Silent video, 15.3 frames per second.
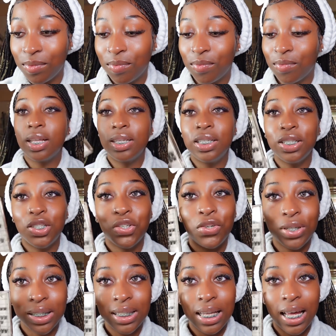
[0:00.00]
This is
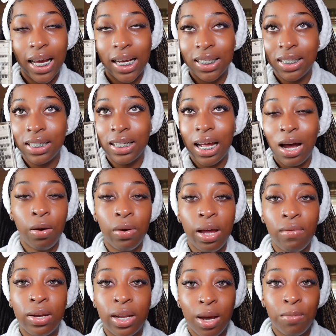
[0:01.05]
Chris Lashes. I'll
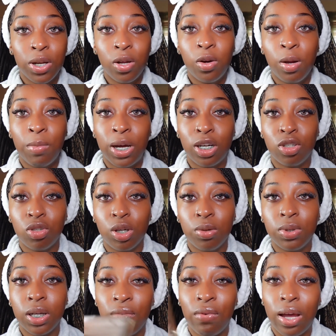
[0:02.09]
have it down below in my
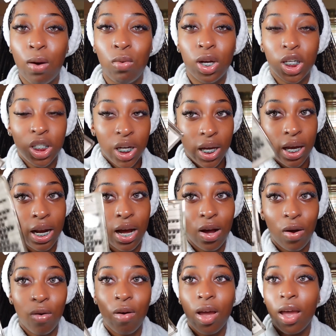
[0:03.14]
description if y'all want to check it
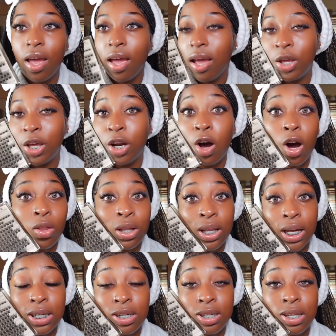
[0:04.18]
out, and all the
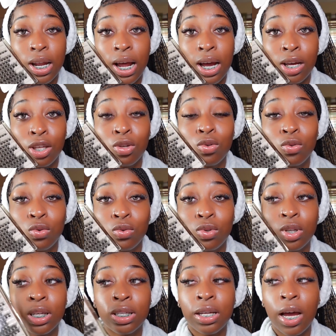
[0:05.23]
lashes that I use,
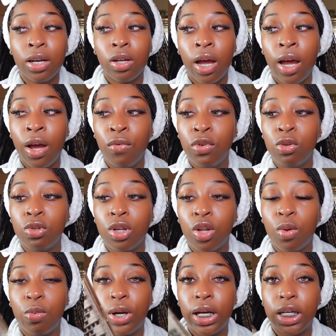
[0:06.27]
because I have used other
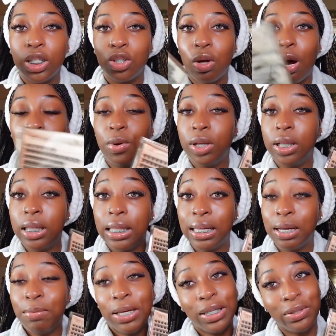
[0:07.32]
brands, so I'll put
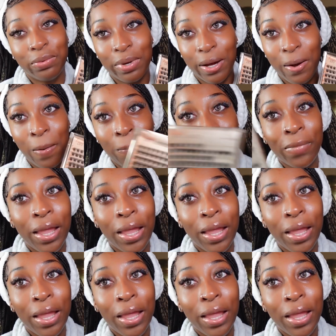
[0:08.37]
them as well.